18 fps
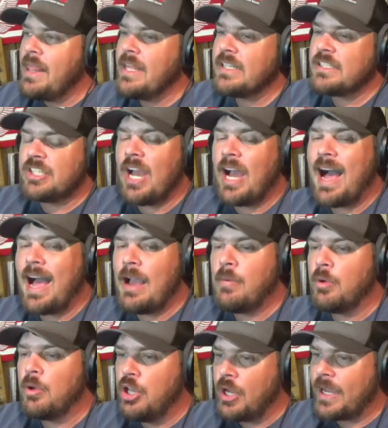this guy
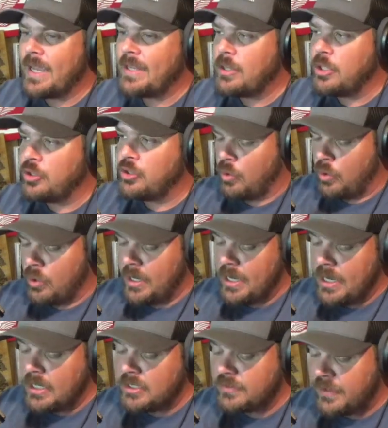would look at the door, and
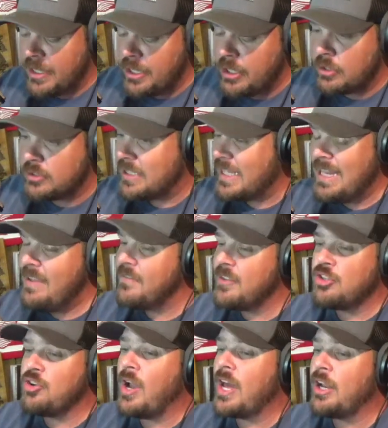there's videos, he didn't
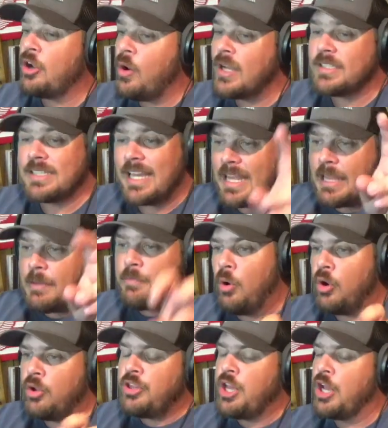even try to go outside. He
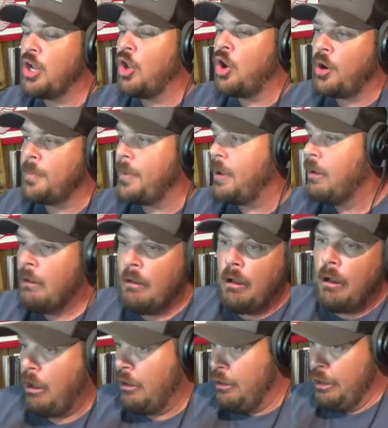pulled the alarm.
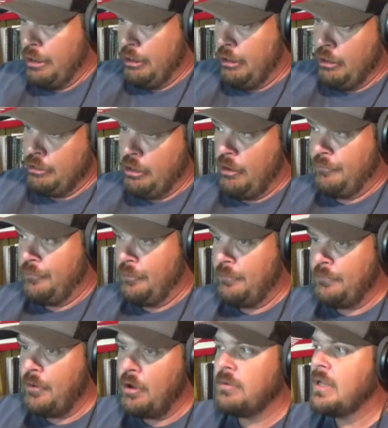I need to get there for the
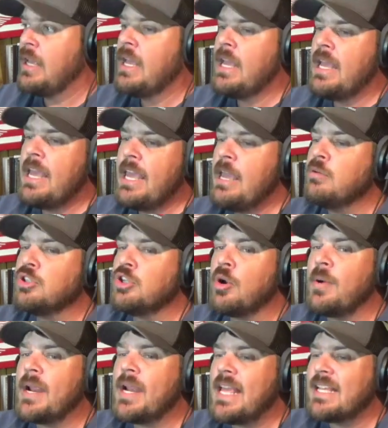vote. He was
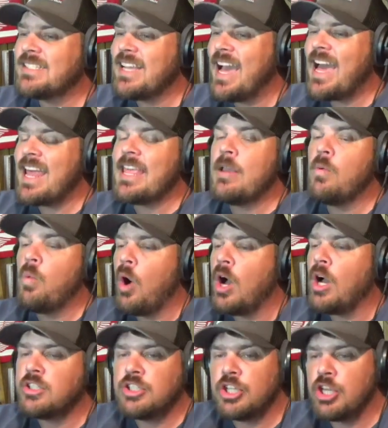already inside. He
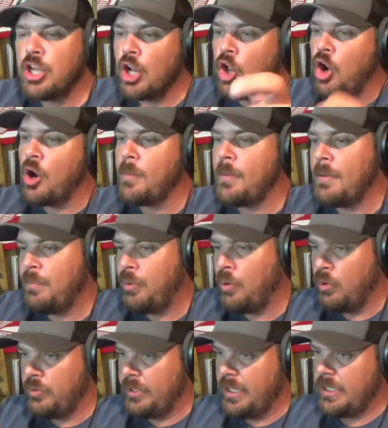walked to the alarm and
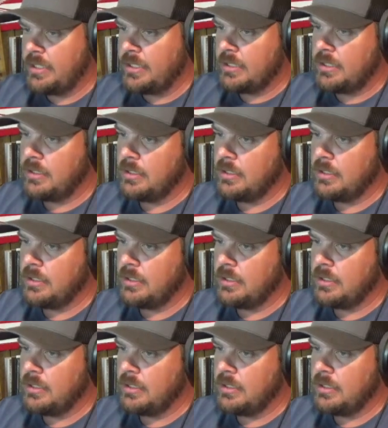pulled it.